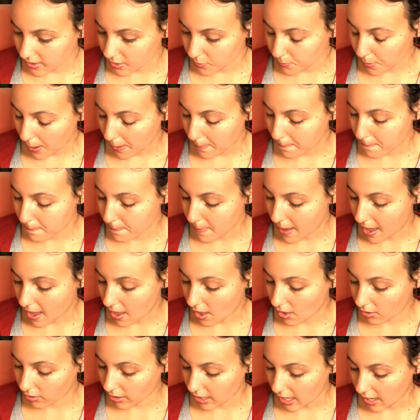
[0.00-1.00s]
This is by
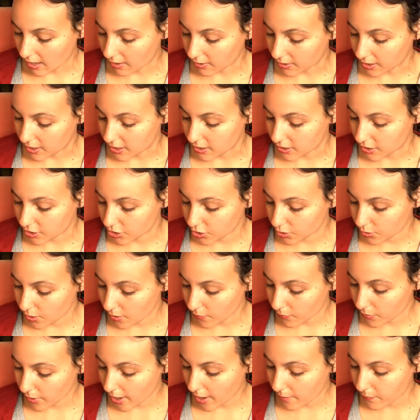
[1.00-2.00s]
Mel Kelly. Did you
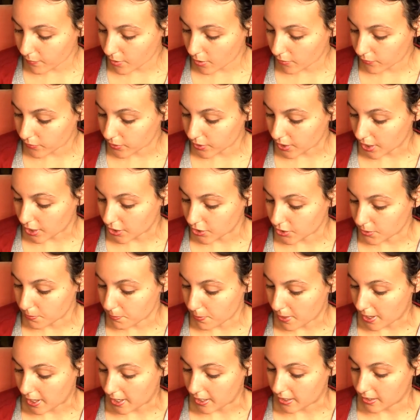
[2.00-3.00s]
ever have
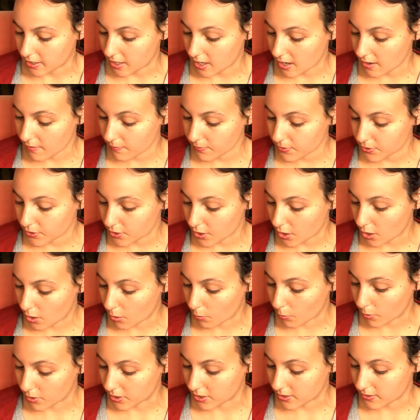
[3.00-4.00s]
ovulation pain? If
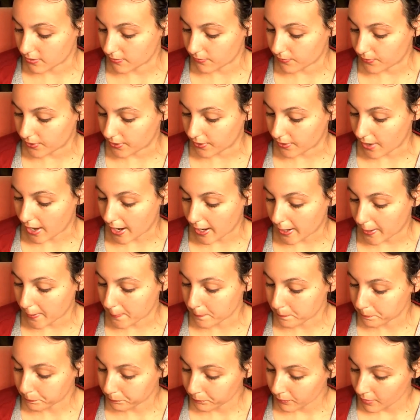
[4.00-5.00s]
so, what does it feel
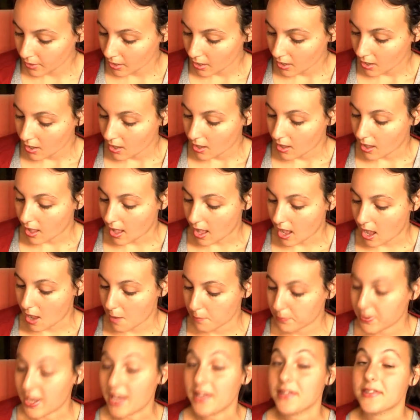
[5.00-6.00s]
like?
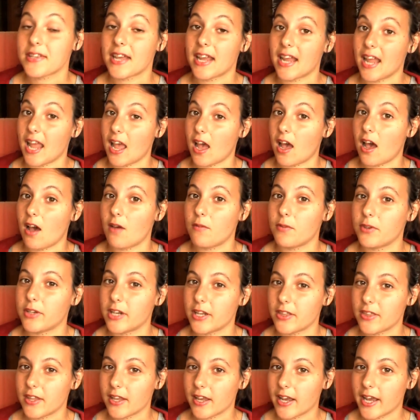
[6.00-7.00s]
Um, yes, I have,
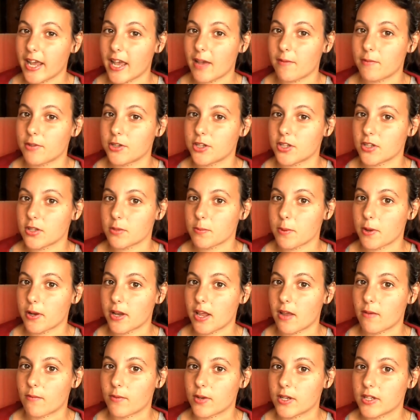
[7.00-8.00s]
and I think I have it just
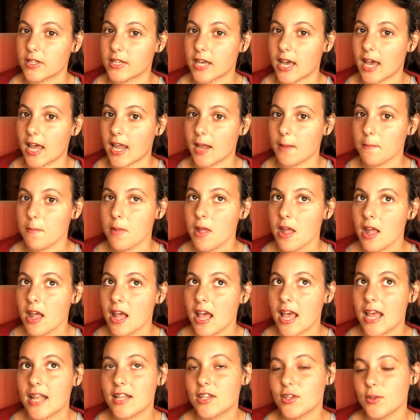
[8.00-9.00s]
about every time.
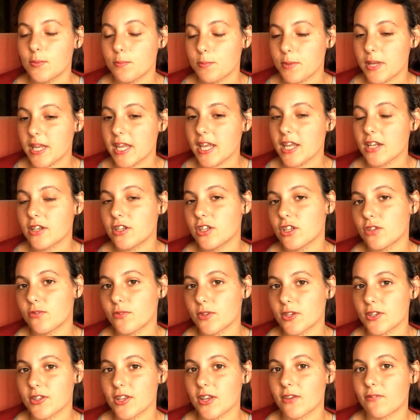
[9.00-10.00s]
And to me, it
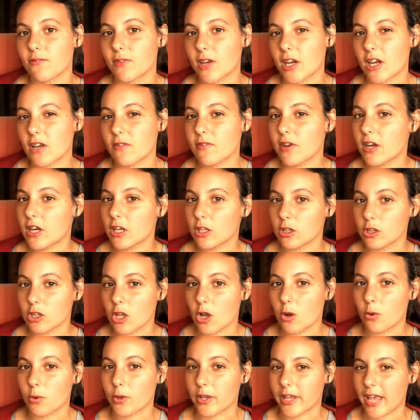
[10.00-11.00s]
just feels like very, very
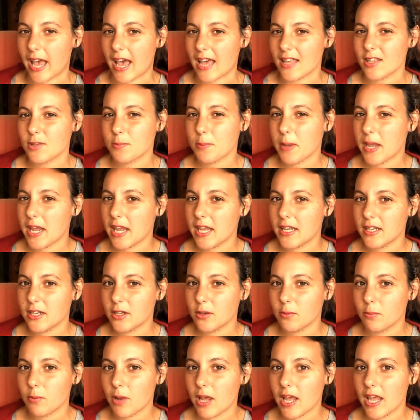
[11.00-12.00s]
low gas pain
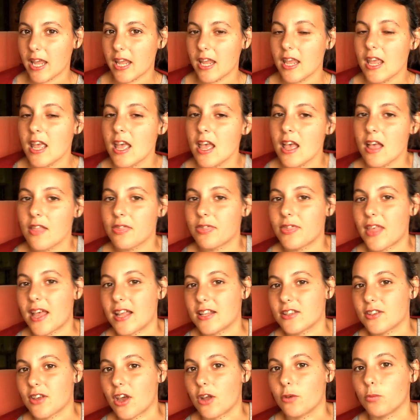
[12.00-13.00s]
in a way
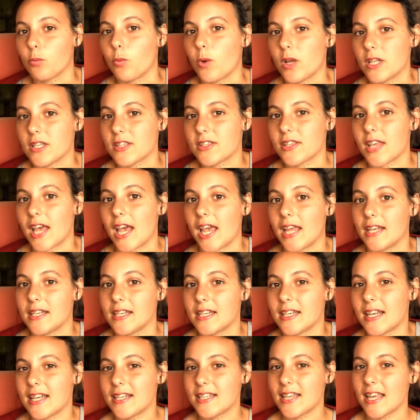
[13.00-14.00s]
that's on one
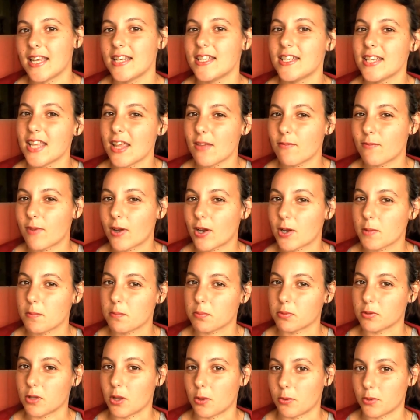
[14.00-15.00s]
side. And I tend to get very
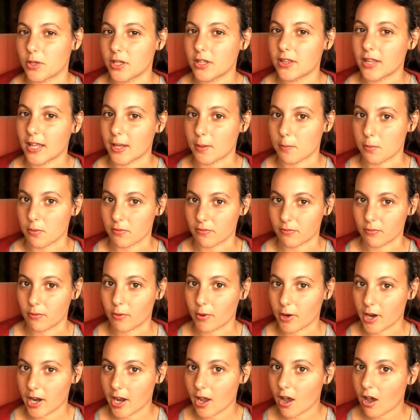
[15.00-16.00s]
bloated like
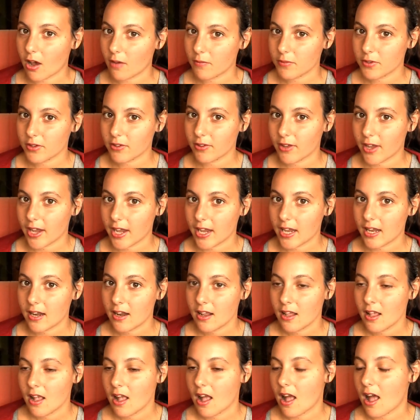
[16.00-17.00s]
before I ovulate.